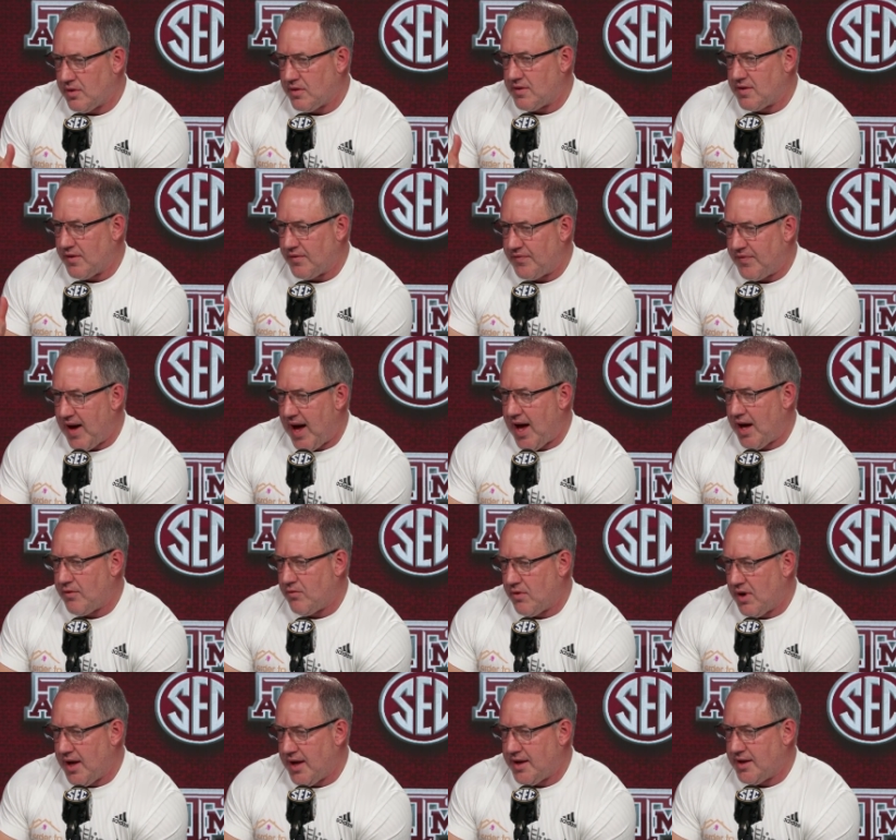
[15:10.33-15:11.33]
to
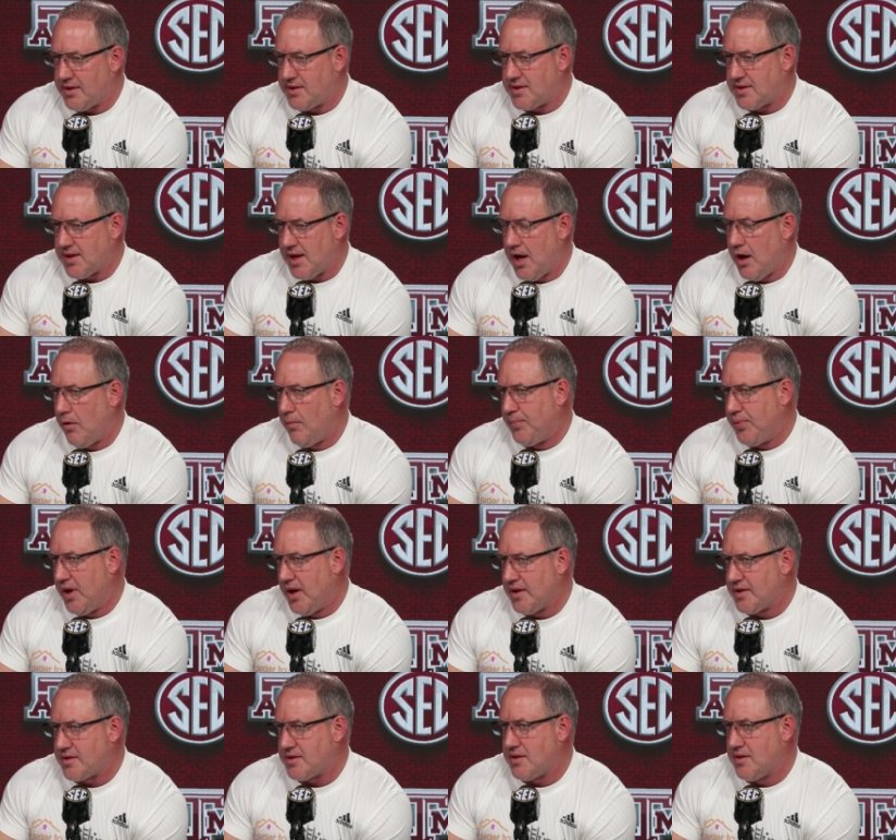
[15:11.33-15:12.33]
find ways to help
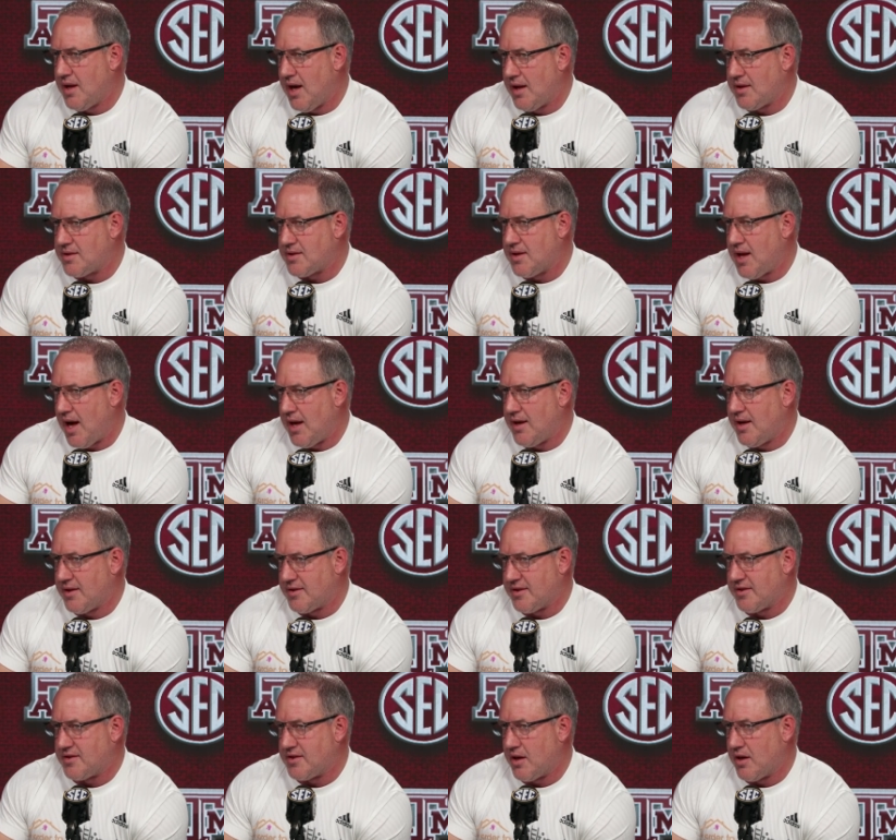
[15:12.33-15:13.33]
us that's not
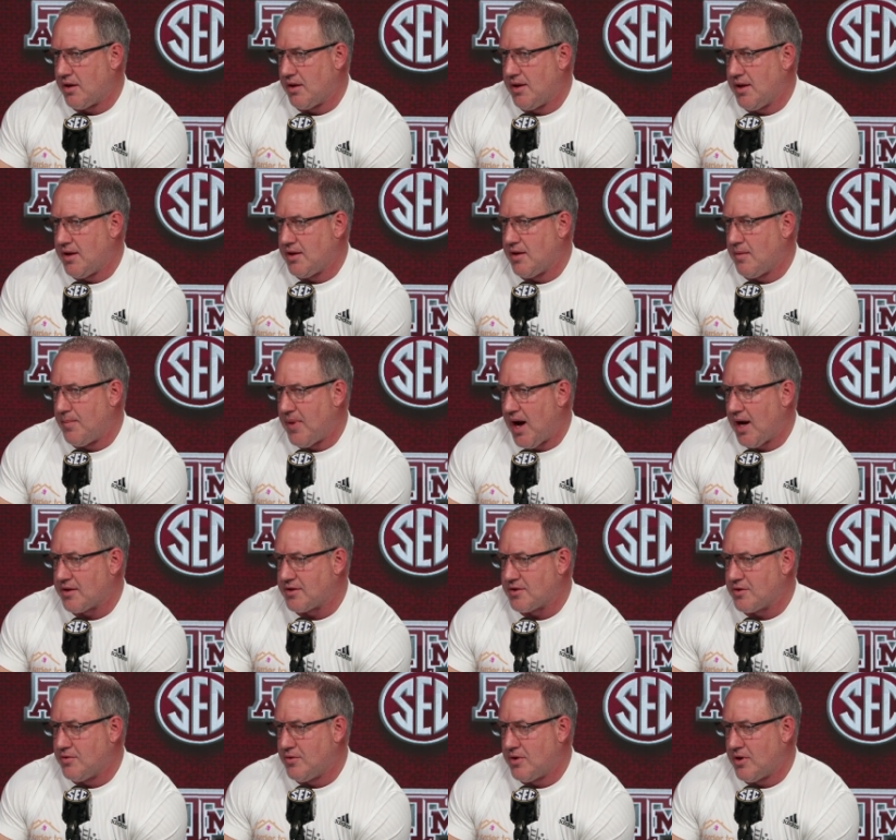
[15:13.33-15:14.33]
necessarily in the box
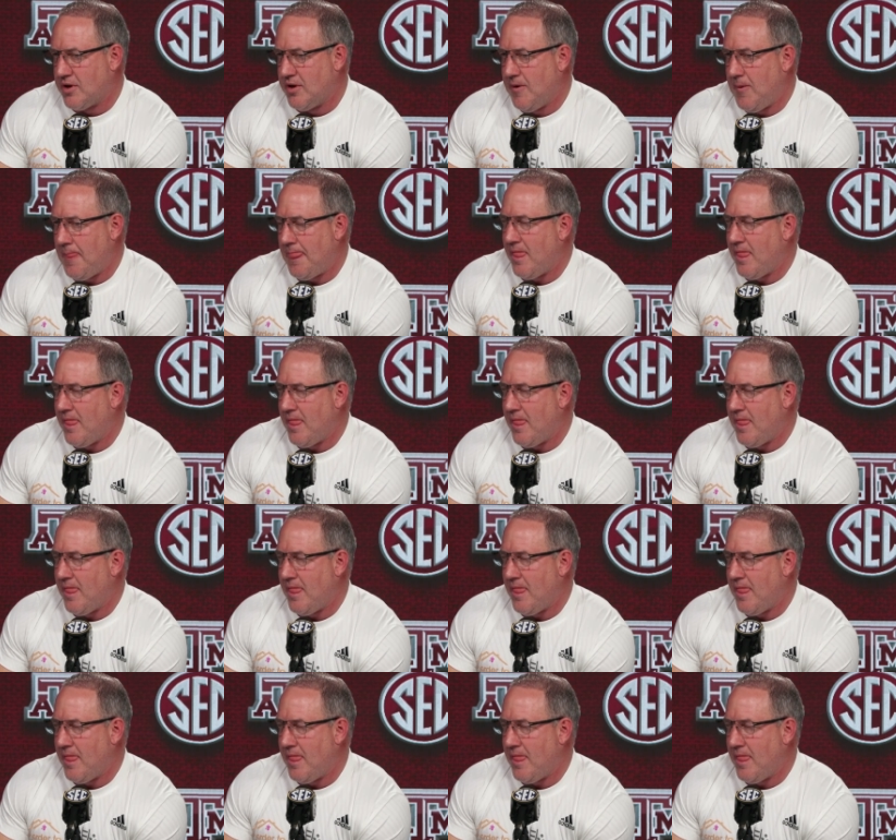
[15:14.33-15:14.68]
score.